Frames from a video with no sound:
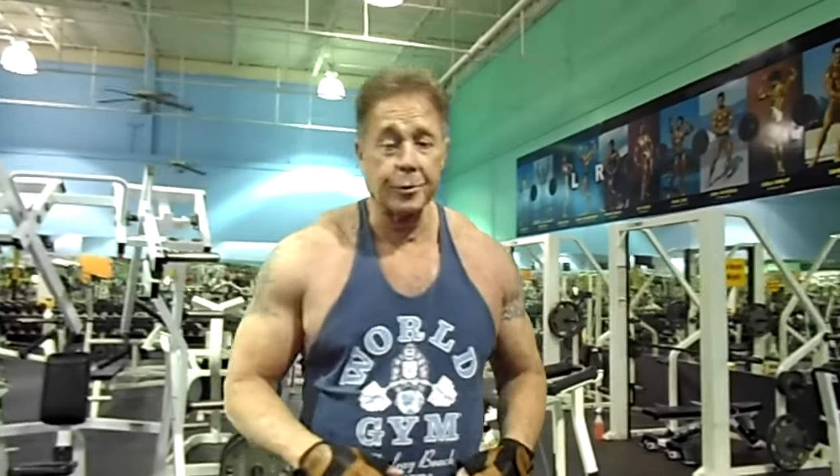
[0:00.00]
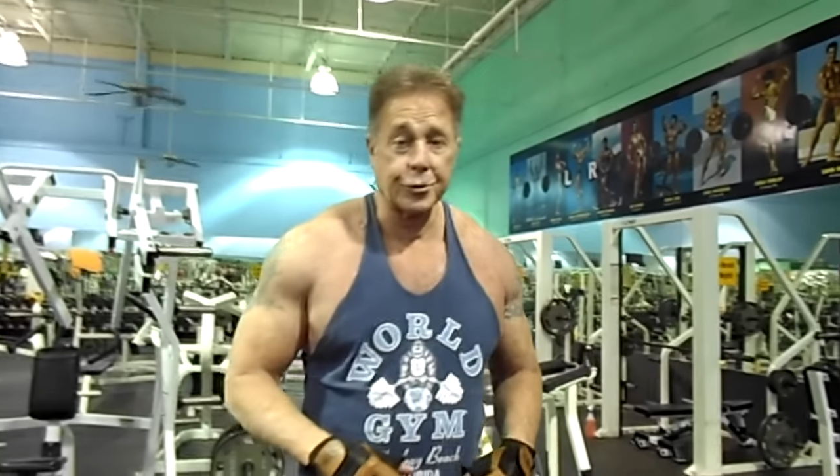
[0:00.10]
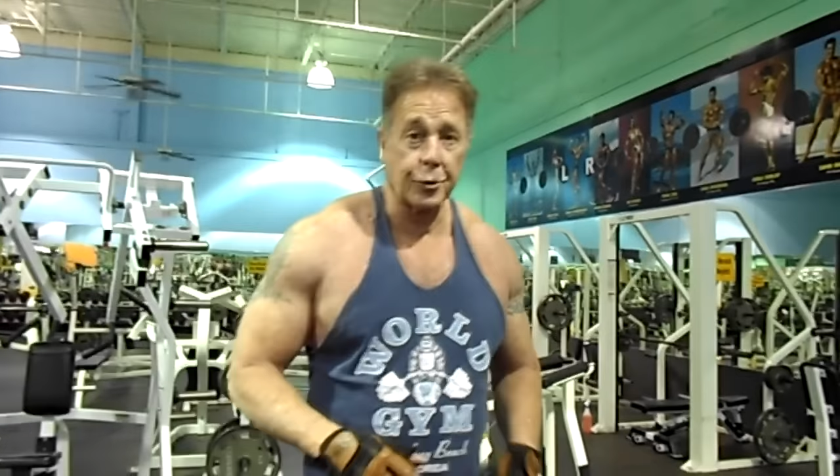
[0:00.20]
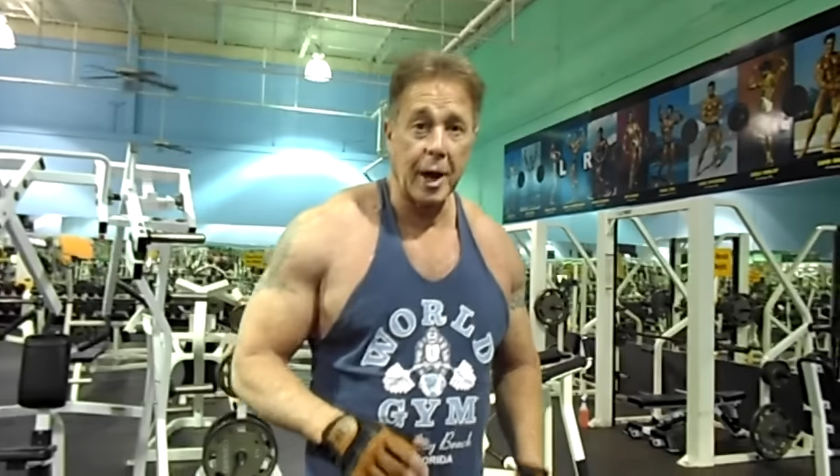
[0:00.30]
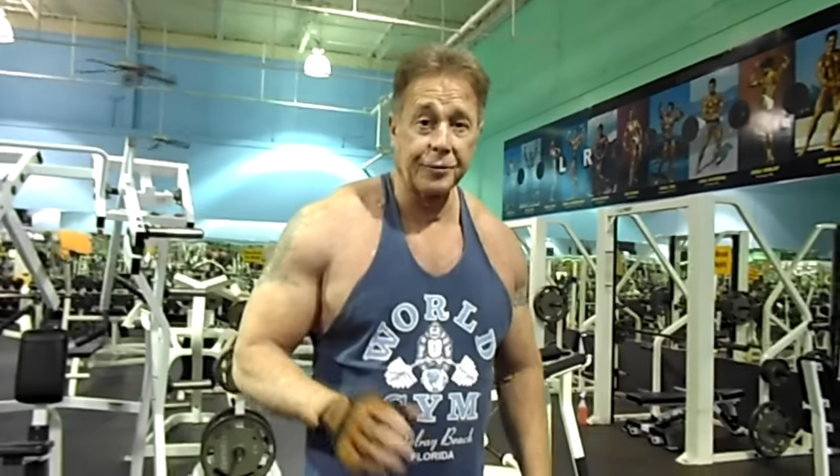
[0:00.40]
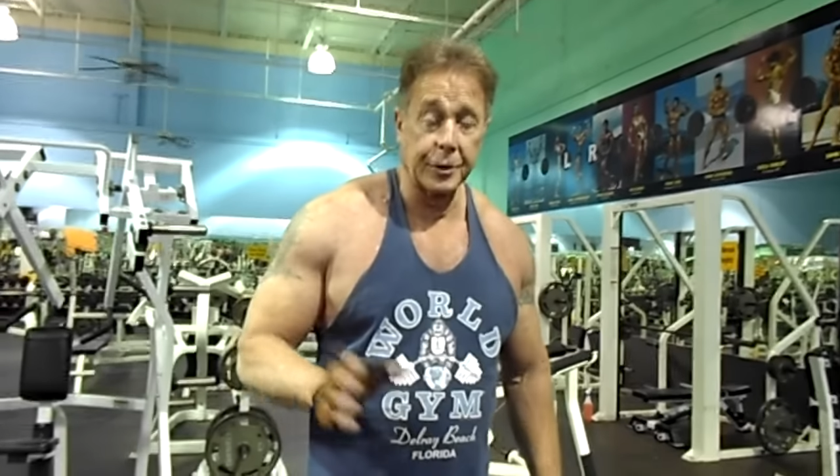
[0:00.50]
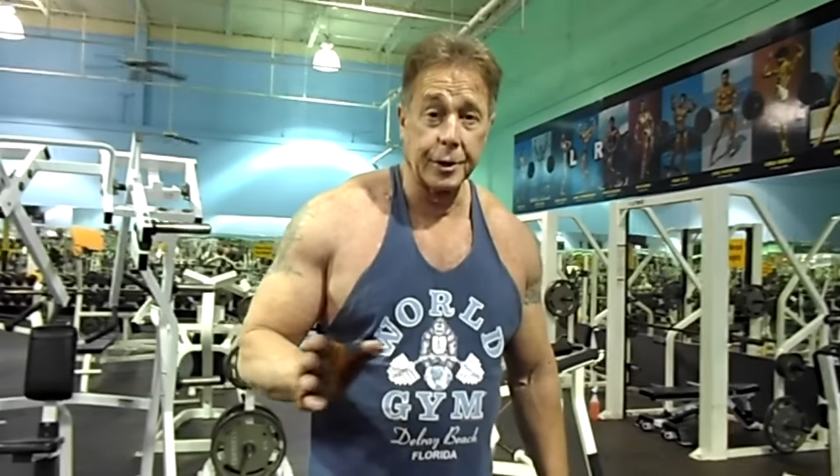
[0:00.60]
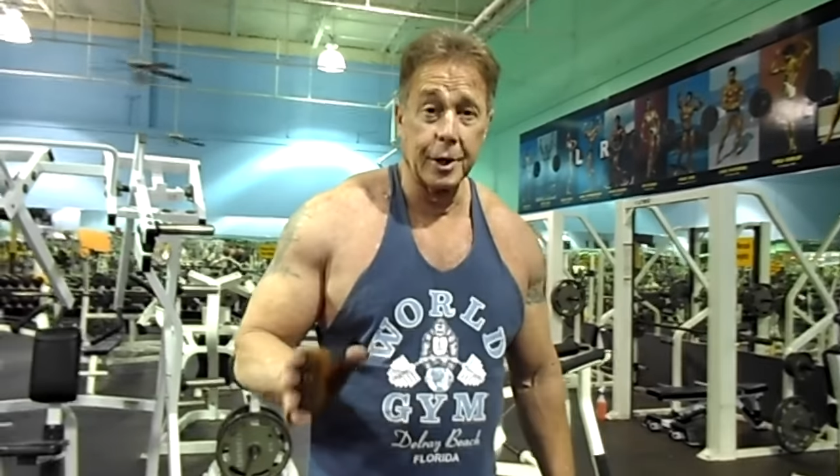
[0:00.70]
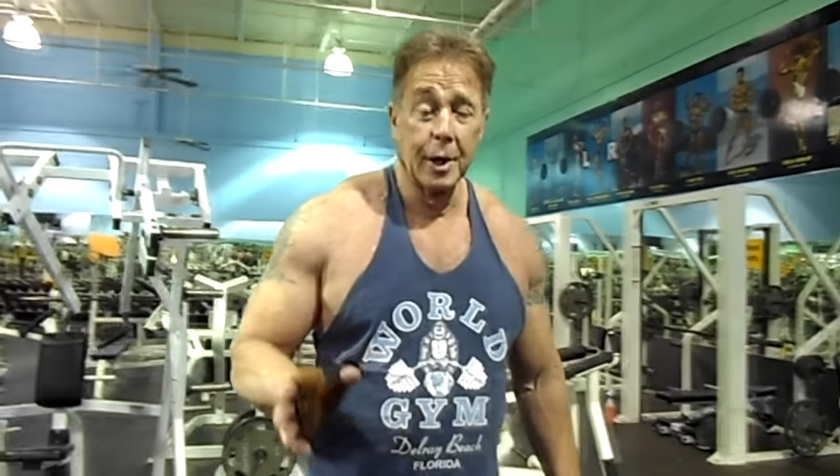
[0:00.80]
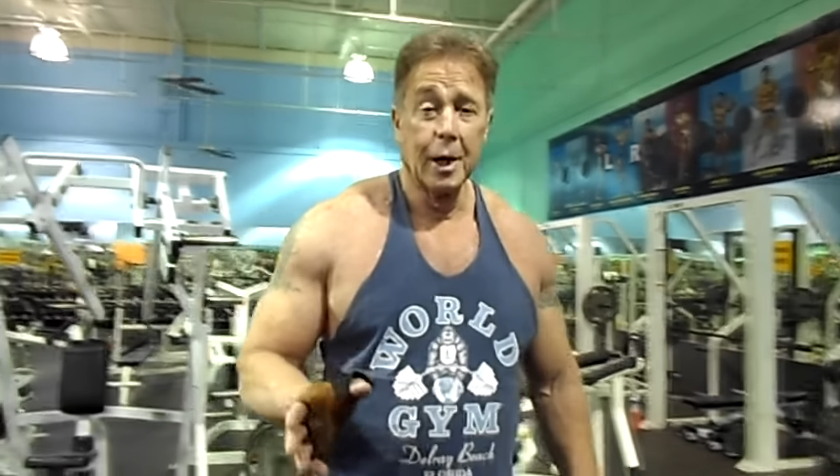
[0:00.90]
I was drafted
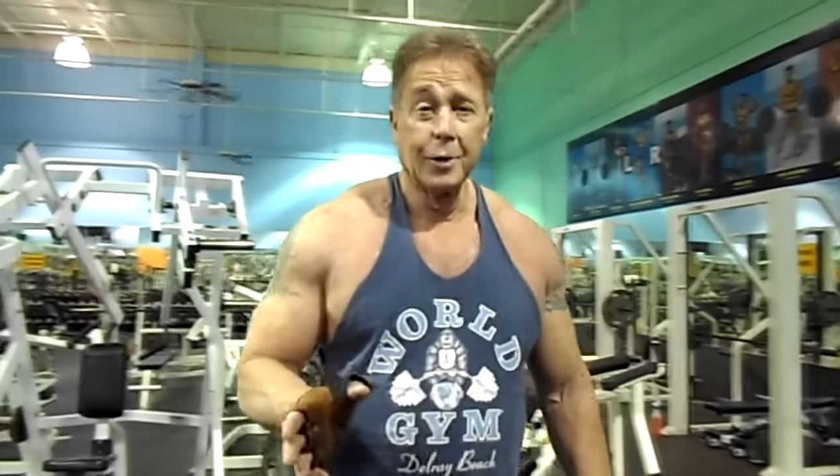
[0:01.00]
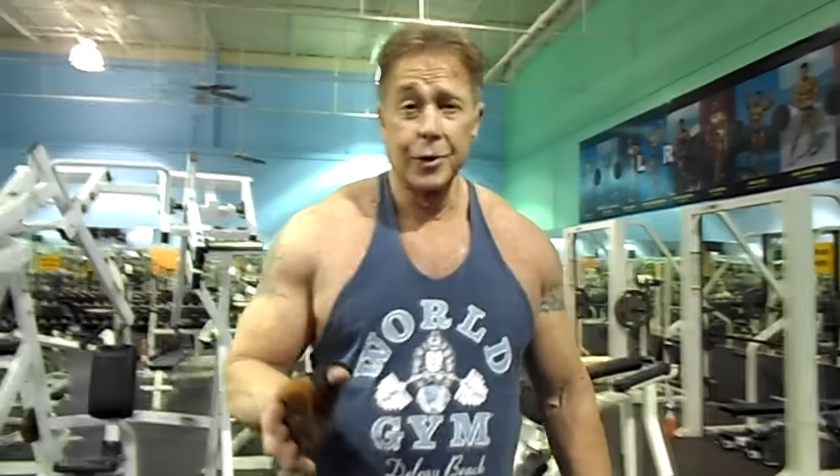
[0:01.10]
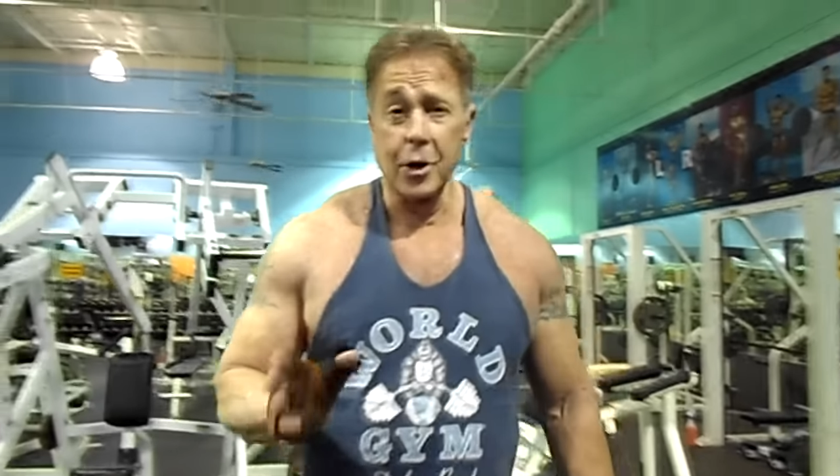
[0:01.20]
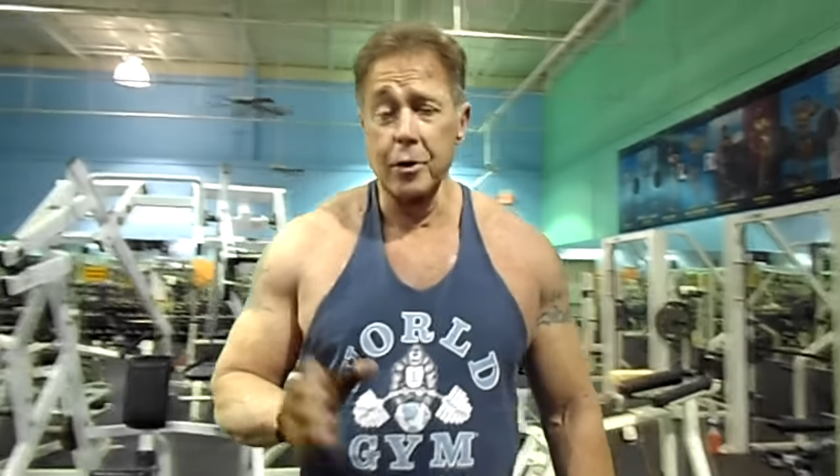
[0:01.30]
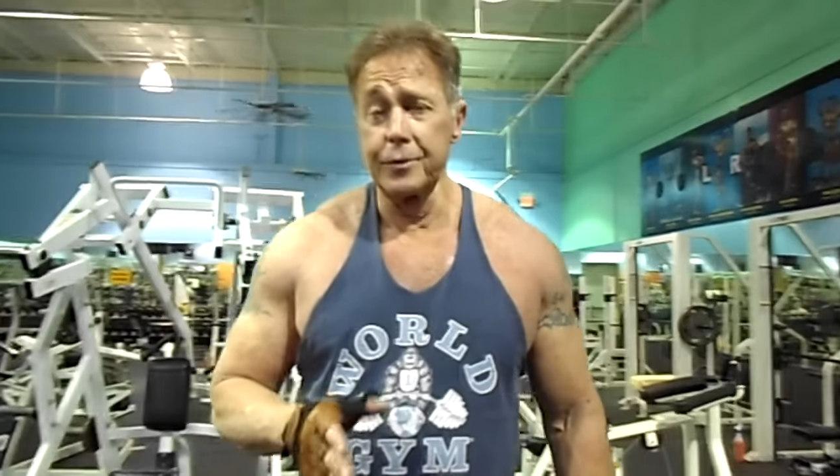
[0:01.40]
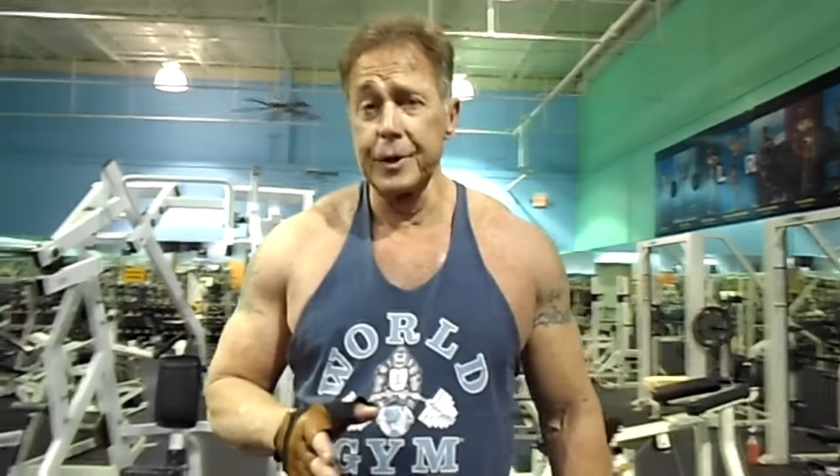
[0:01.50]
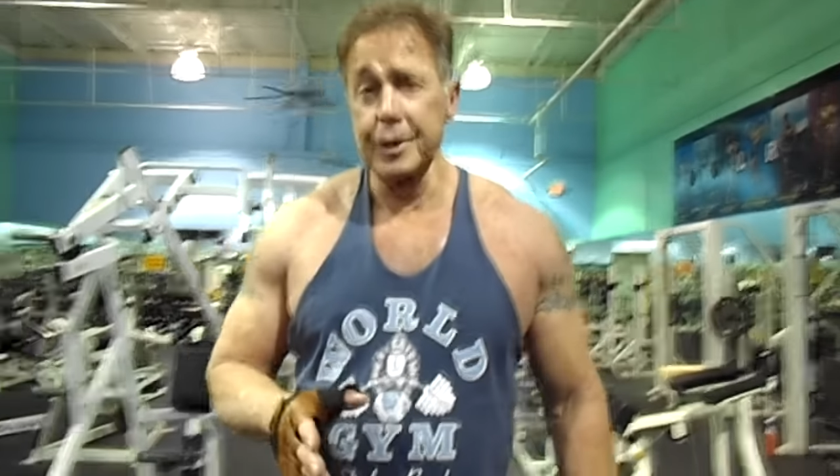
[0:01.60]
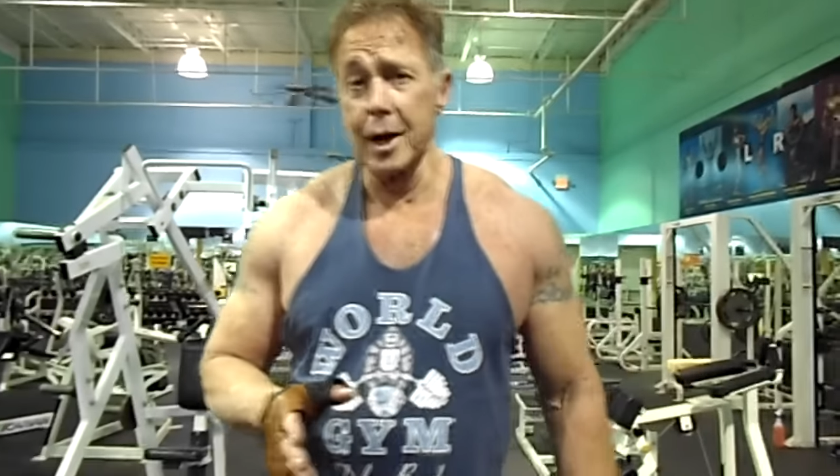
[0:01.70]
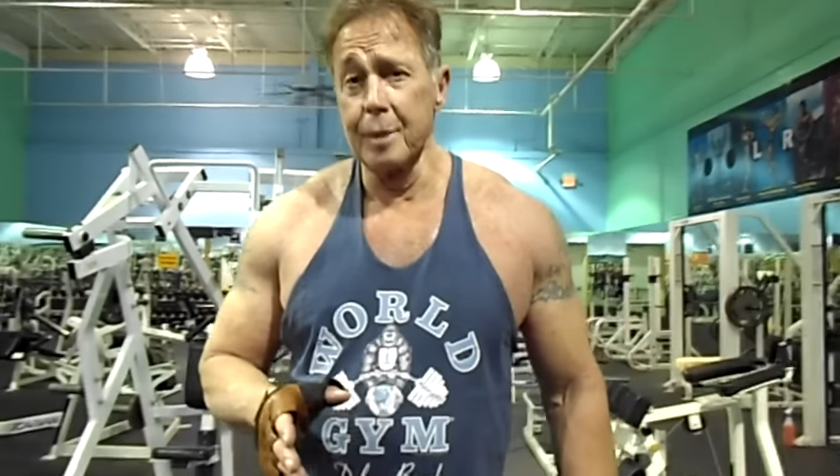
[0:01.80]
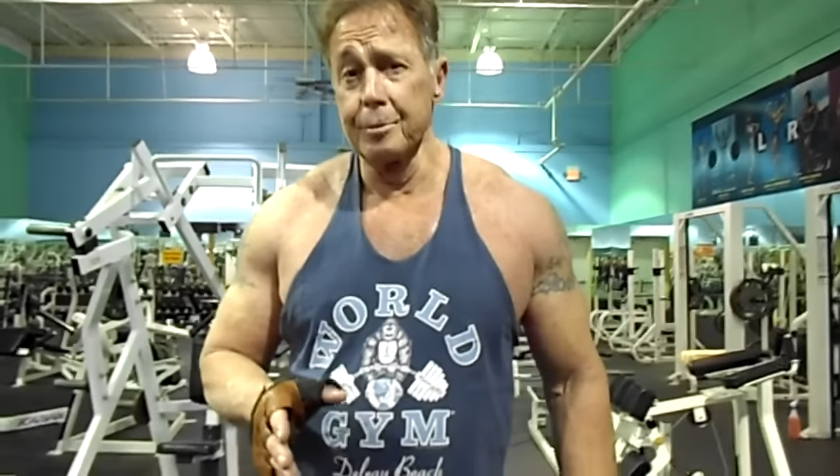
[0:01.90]
to go to
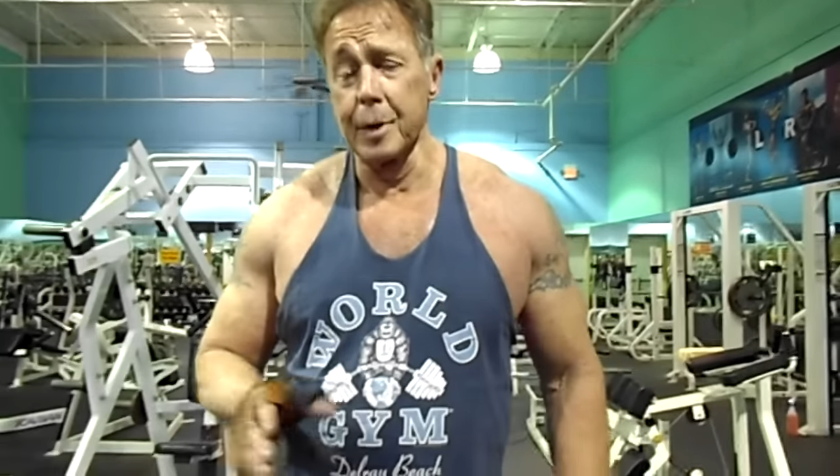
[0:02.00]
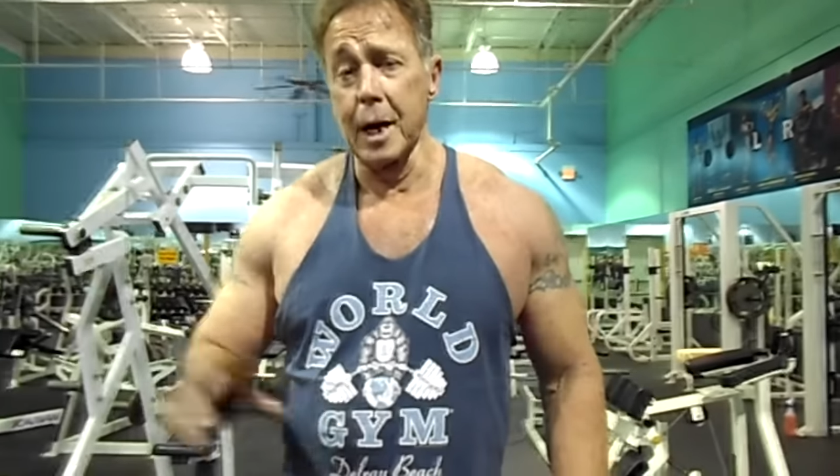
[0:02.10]
Vietnam,